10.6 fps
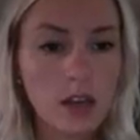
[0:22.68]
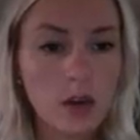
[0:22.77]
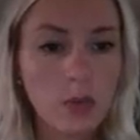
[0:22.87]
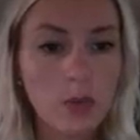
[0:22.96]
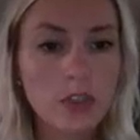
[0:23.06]

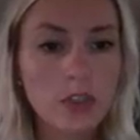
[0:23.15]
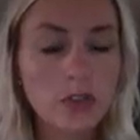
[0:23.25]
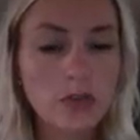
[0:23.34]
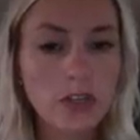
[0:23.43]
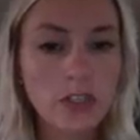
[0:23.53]
Once you
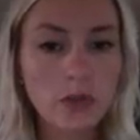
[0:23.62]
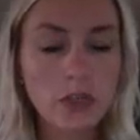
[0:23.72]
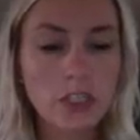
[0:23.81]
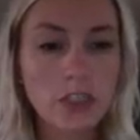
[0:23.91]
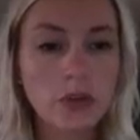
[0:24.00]
find a
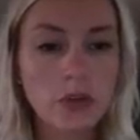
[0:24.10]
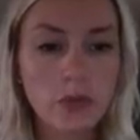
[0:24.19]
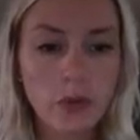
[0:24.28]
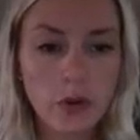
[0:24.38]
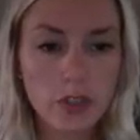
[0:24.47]
word you want to
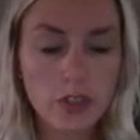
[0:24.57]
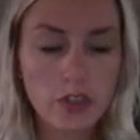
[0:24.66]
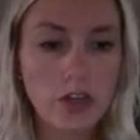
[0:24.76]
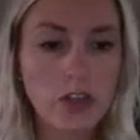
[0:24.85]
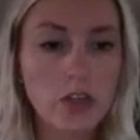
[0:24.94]
focus
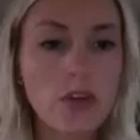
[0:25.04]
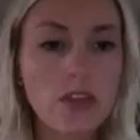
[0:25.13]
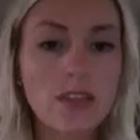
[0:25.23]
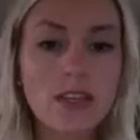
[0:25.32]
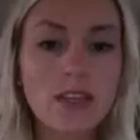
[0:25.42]
on, you can
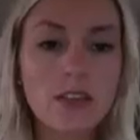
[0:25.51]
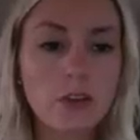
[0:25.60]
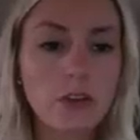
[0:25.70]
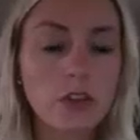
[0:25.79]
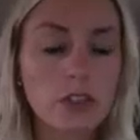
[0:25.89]
then either
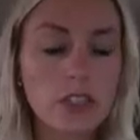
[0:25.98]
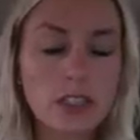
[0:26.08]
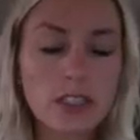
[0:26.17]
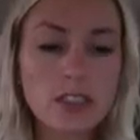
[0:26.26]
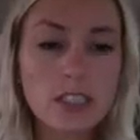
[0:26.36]
look in
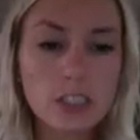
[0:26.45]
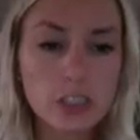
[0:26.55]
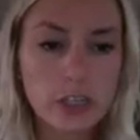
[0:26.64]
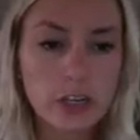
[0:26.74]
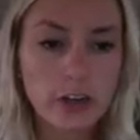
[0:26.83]
the
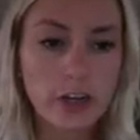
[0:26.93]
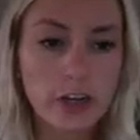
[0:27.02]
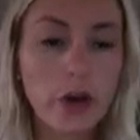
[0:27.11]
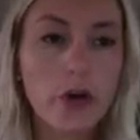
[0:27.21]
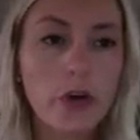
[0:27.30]
dictionary
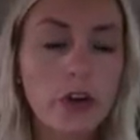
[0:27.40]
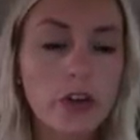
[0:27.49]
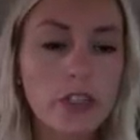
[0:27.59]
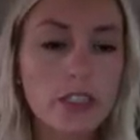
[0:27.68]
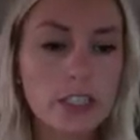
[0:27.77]
or go
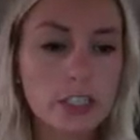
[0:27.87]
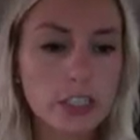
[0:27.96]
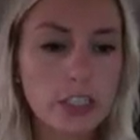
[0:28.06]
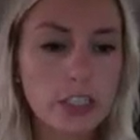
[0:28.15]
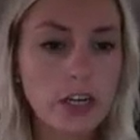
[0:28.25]
to
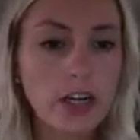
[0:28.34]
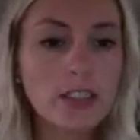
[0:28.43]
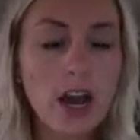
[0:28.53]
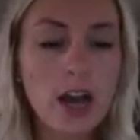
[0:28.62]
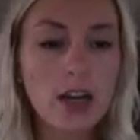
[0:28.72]

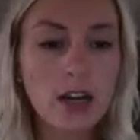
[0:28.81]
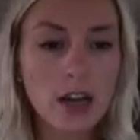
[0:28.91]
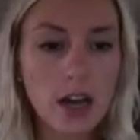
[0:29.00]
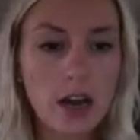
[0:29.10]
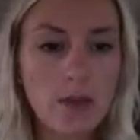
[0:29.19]

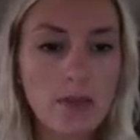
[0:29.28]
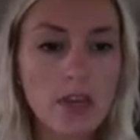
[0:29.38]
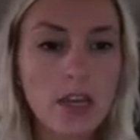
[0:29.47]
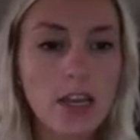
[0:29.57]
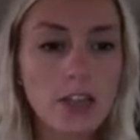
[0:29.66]
dictionary.com
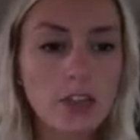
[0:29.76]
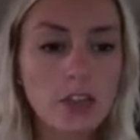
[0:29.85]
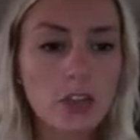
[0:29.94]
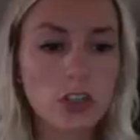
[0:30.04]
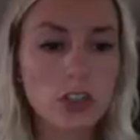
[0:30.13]
and
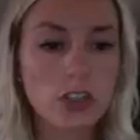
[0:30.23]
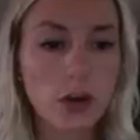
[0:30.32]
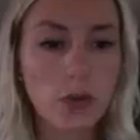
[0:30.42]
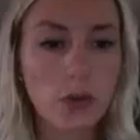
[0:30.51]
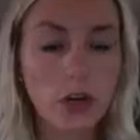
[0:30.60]
search that
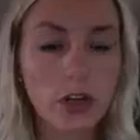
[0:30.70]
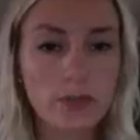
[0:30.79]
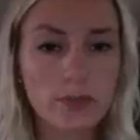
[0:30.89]
word.